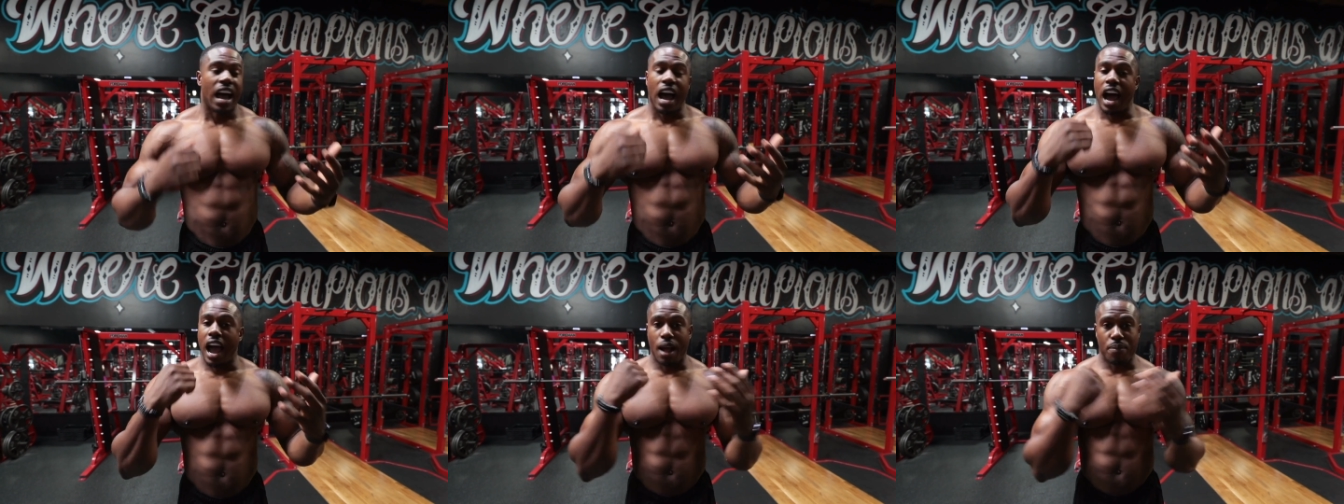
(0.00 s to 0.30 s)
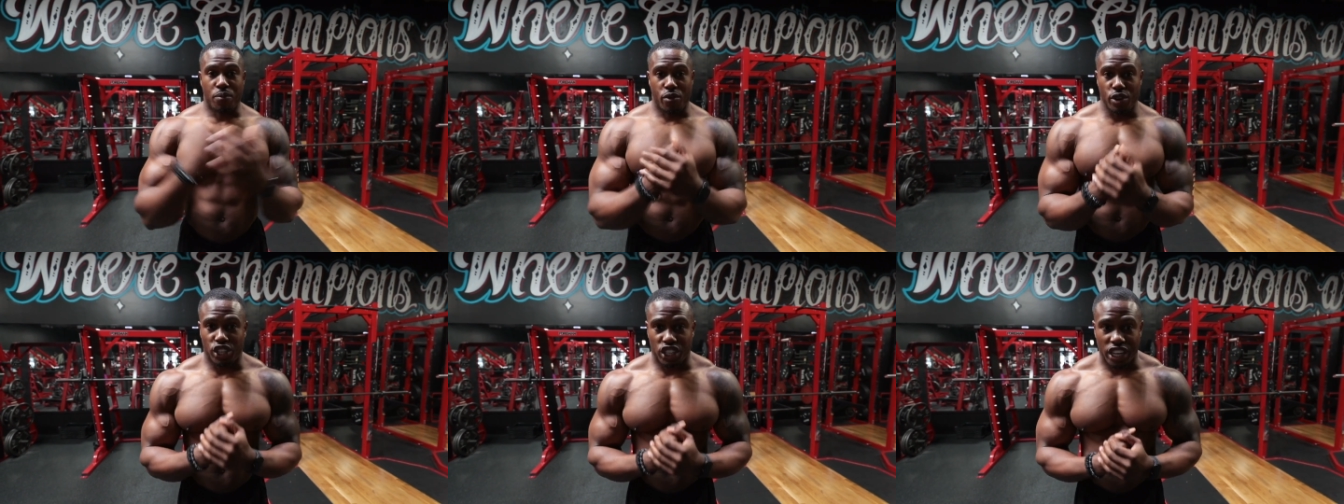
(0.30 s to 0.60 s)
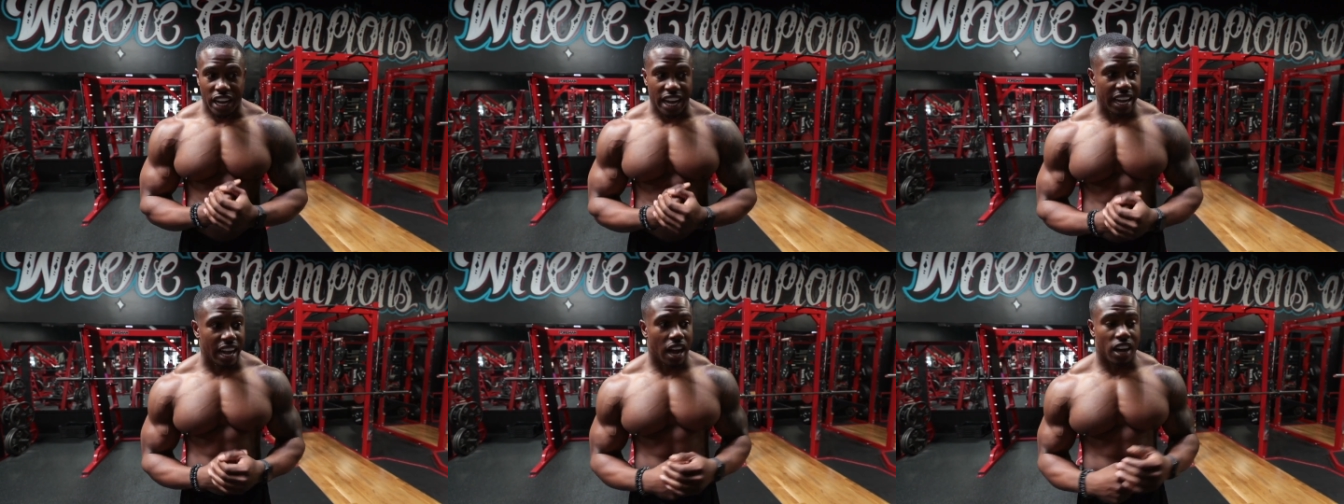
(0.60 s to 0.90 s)
I
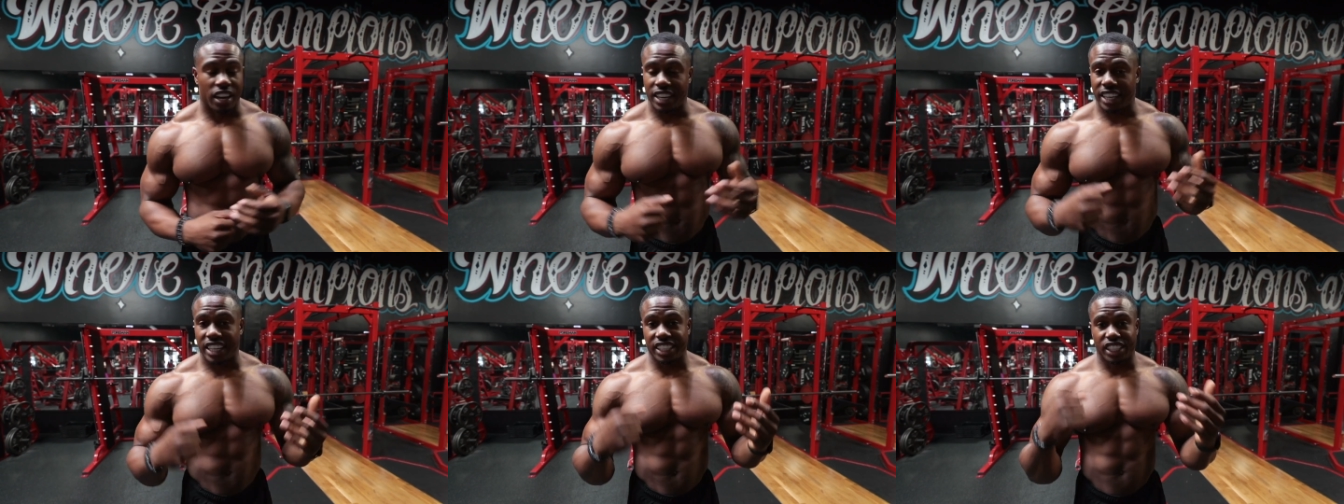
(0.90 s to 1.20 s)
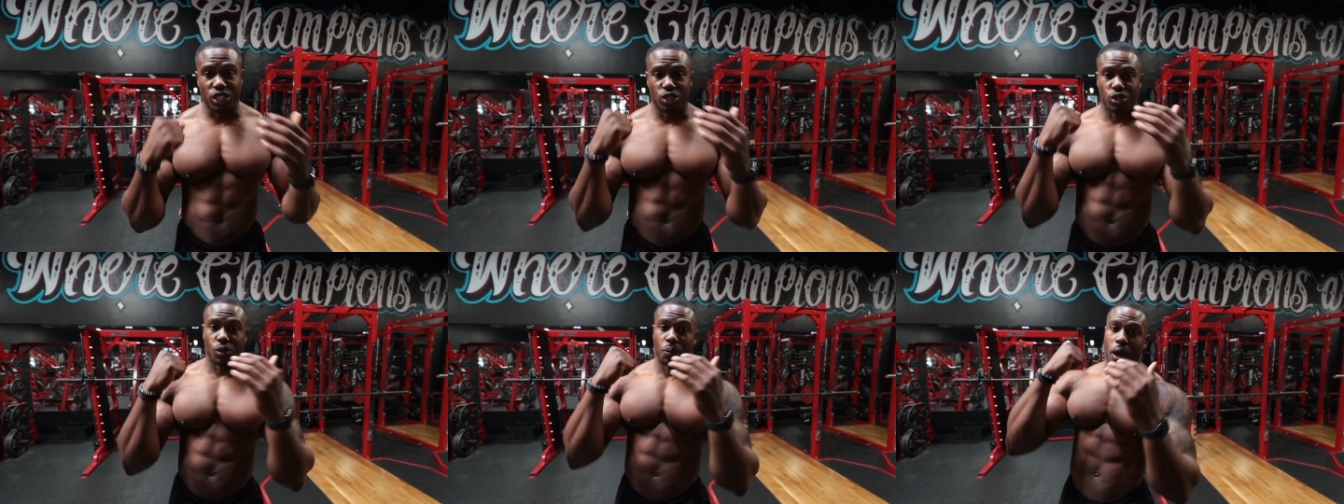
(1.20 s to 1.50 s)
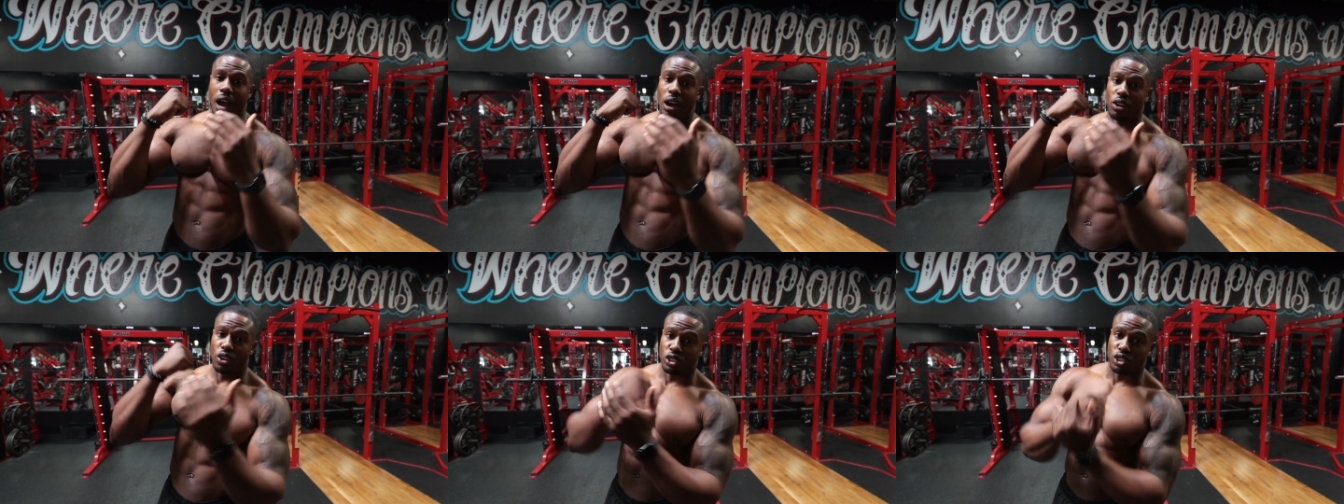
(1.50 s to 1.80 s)
appreciate it. I'm going to continue to
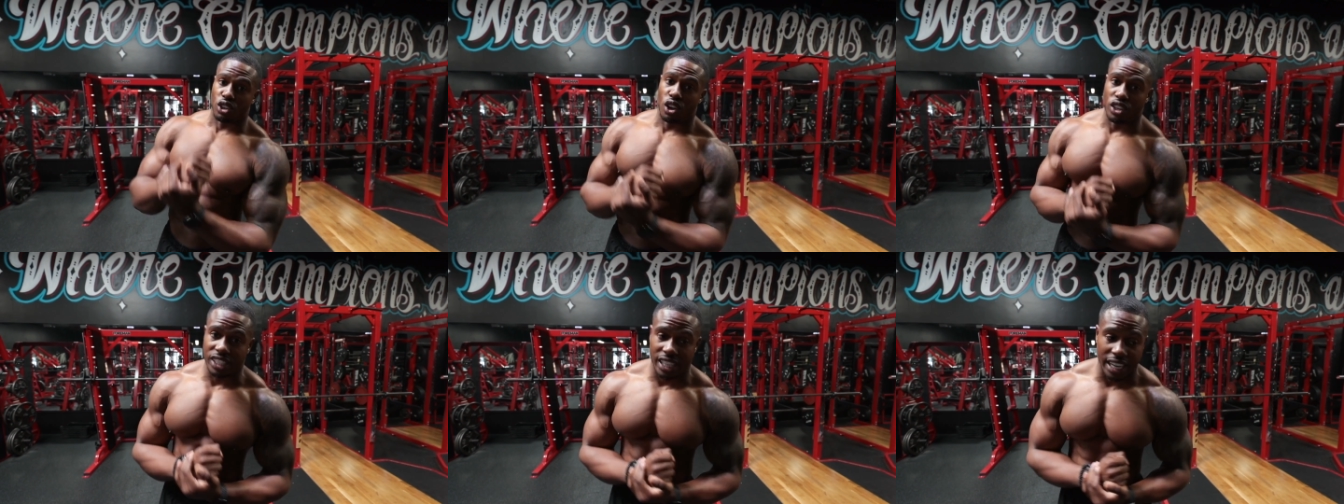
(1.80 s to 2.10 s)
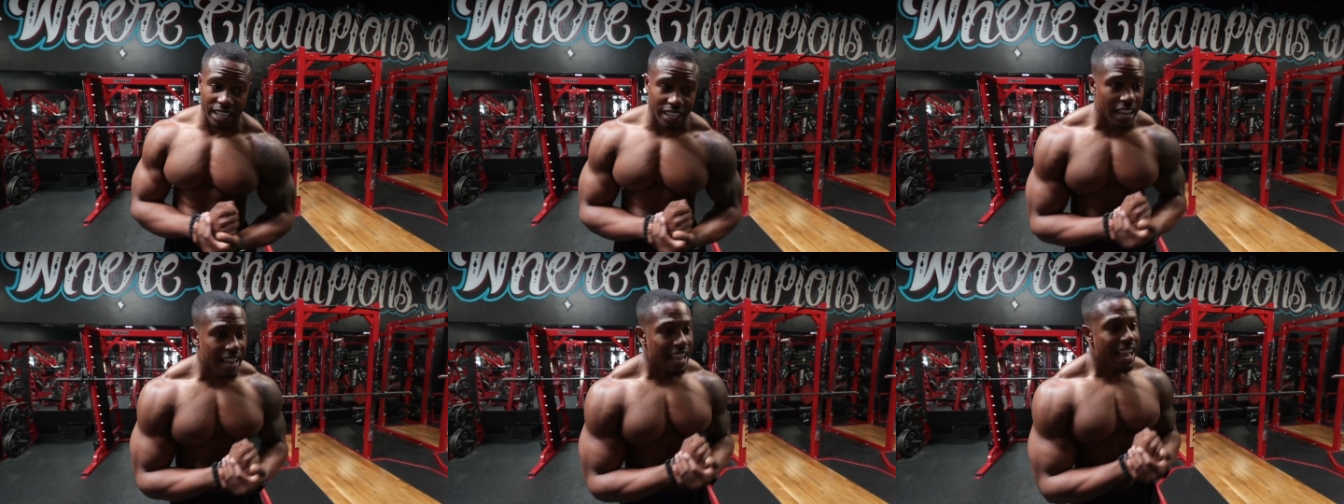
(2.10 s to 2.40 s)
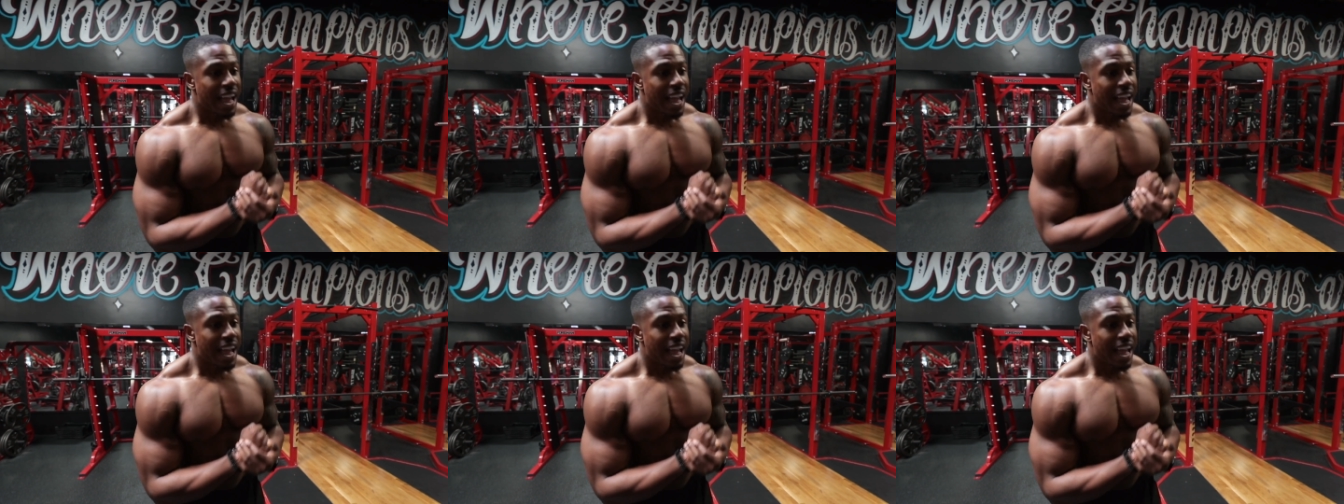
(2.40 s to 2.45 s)
put out good content.